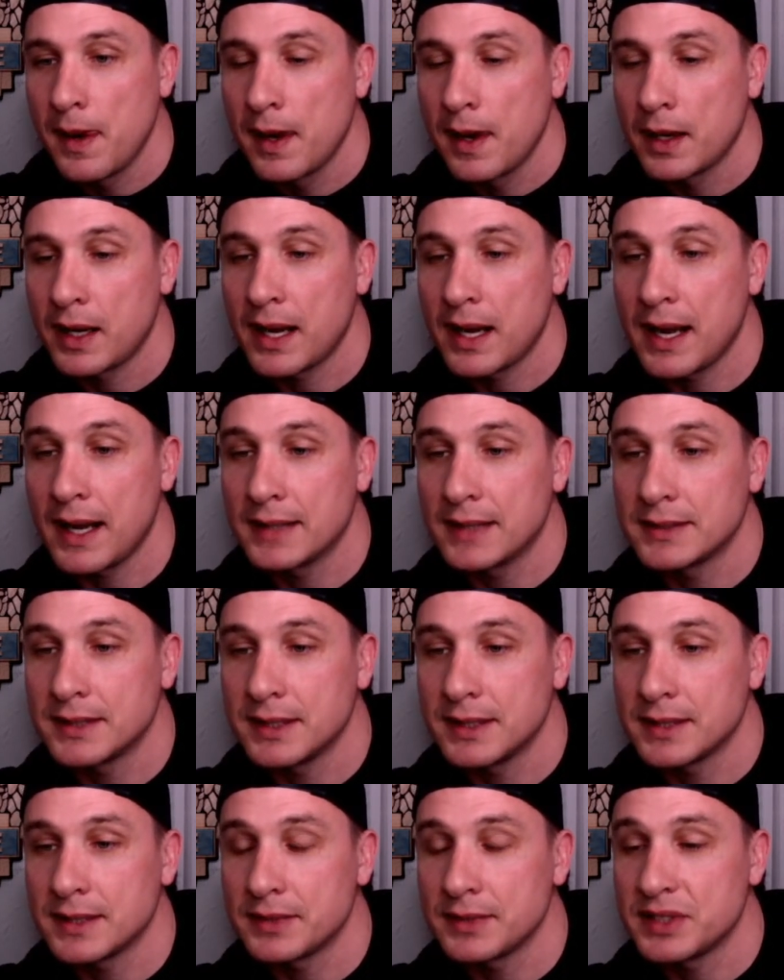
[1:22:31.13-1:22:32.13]
Kai
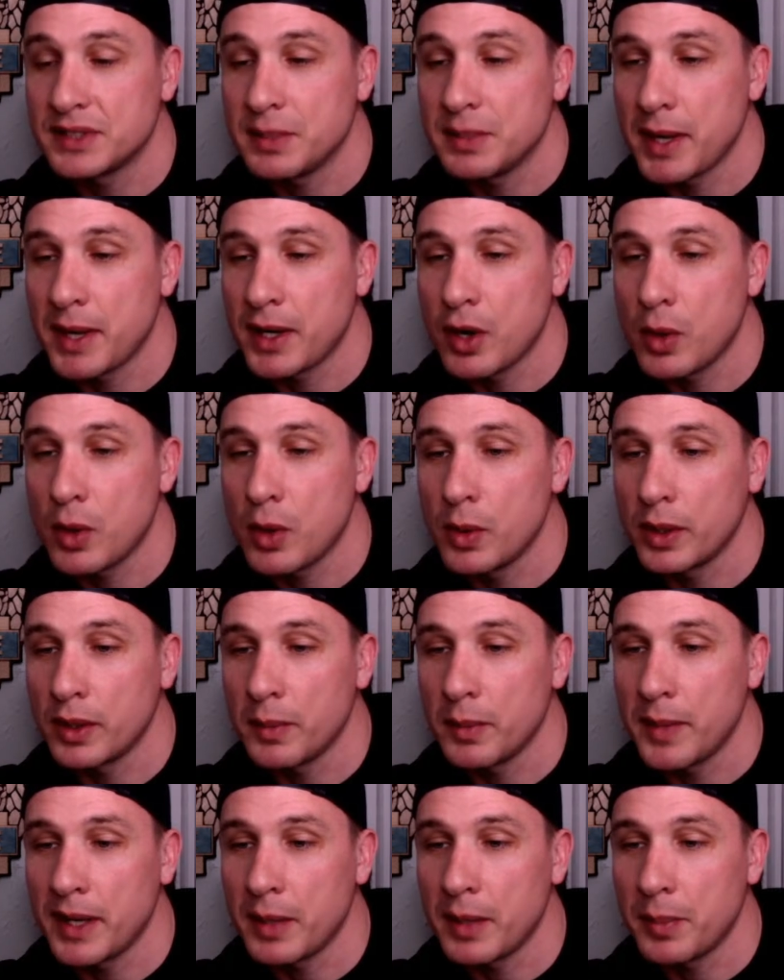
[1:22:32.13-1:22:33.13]
says, I've seen my coworker
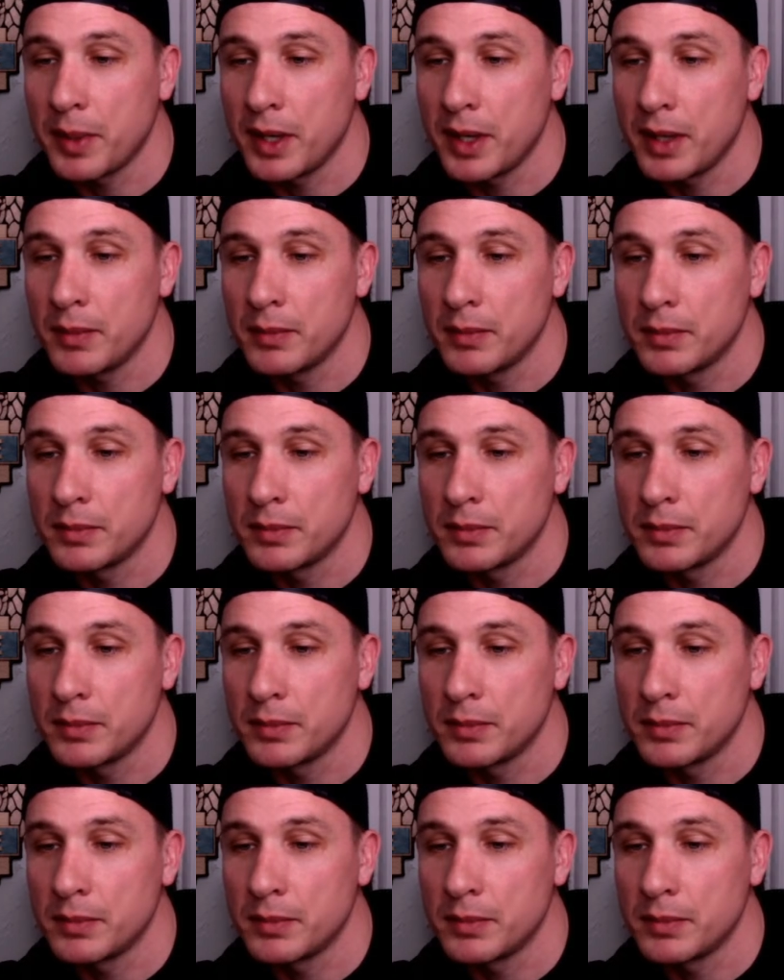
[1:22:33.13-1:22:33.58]
make a pipe.